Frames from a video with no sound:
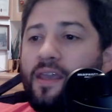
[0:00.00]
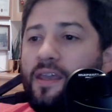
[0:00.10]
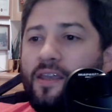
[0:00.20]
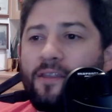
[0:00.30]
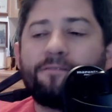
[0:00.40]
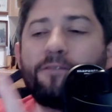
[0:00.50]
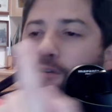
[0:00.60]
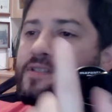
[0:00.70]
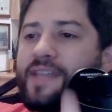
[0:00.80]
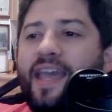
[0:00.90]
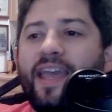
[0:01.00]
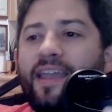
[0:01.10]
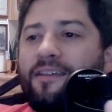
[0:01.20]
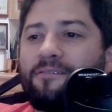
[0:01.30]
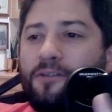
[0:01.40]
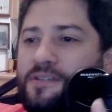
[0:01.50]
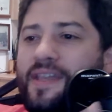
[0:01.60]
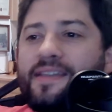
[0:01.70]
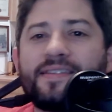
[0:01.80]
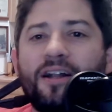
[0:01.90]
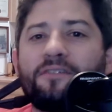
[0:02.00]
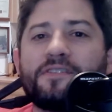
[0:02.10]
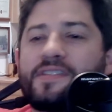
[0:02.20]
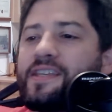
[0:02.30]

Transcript: The first day he's in office,